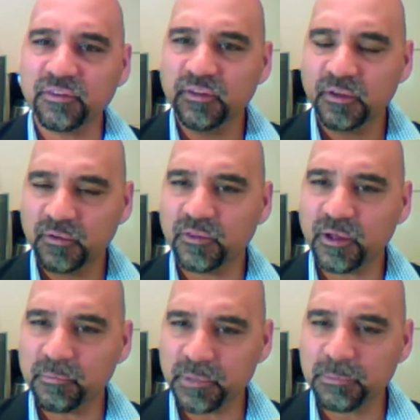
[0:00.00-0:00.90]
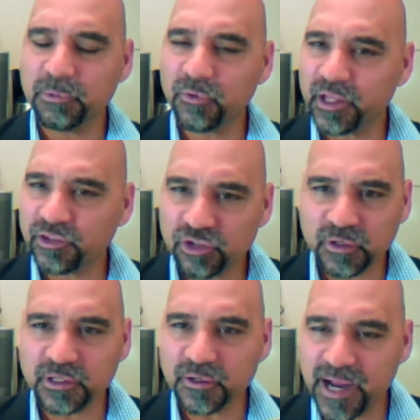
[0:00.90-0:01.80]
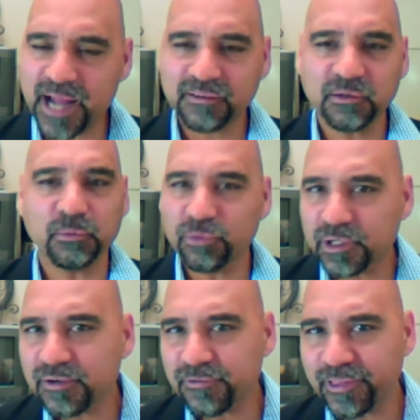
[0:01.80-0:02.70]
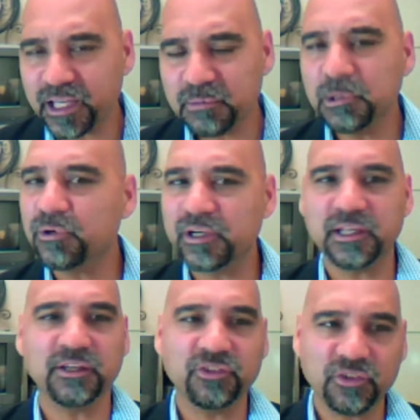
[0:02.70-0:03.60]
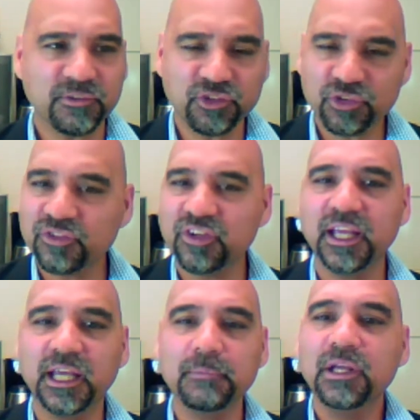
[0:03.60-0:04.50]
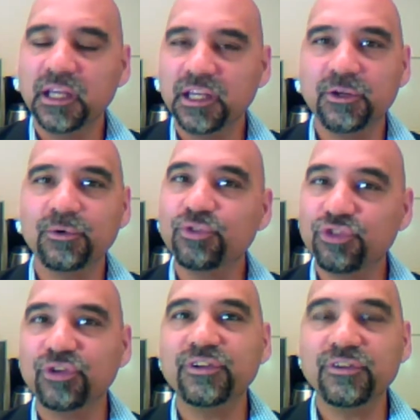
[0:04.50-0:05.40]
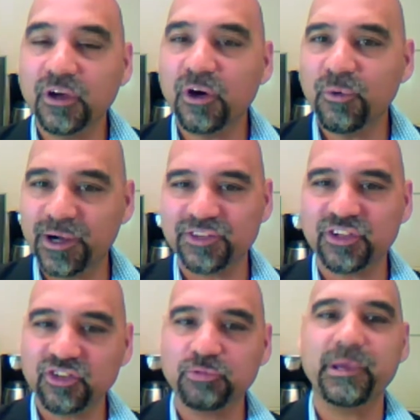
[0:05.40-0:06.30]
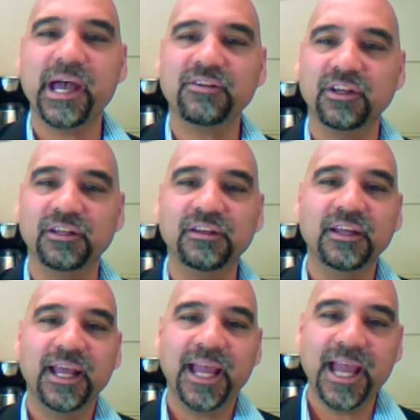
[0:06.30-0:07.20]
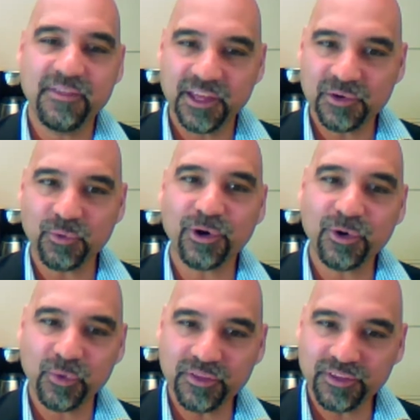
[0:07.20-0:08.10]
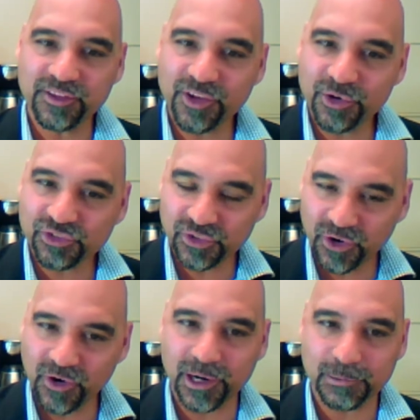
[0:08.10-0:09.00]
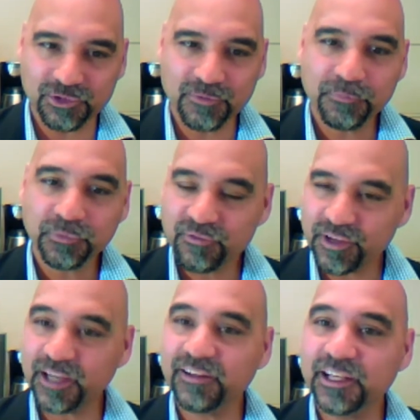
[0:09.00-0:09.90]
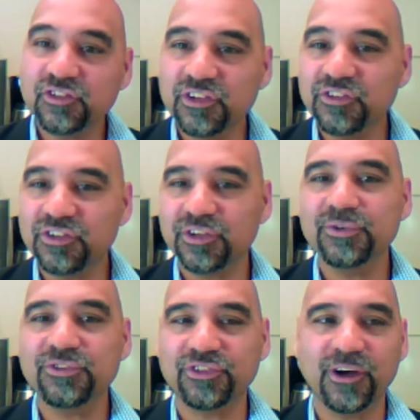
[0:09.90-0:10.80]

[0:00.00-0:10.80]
for the right reasons with the people that you're interacting with, whatever that community is. If it's your team, you should know what's expected and then work within those norms.